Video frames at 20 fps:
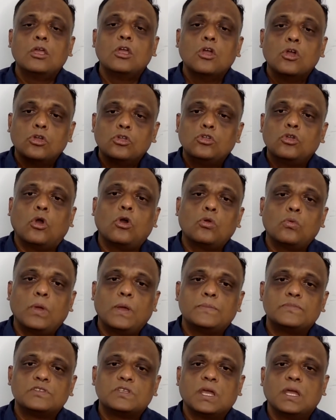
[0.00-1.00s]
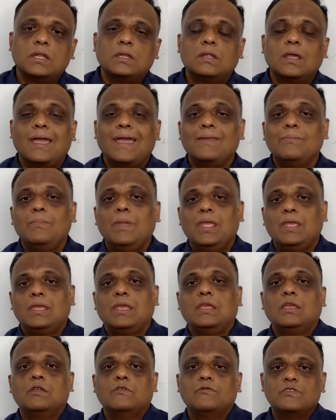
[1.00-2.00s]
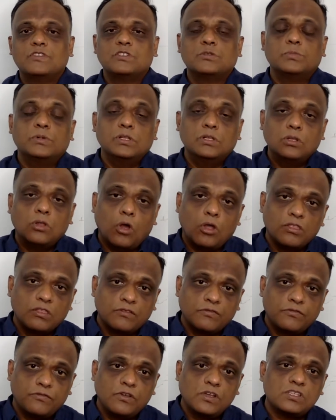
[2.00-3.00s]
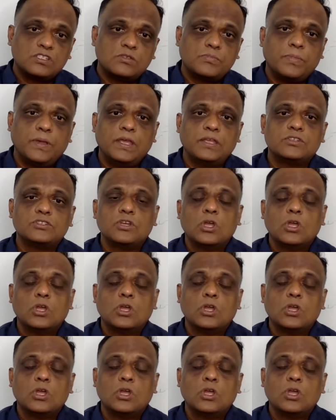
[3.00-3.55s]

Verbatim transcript: your website and making it visible on the first page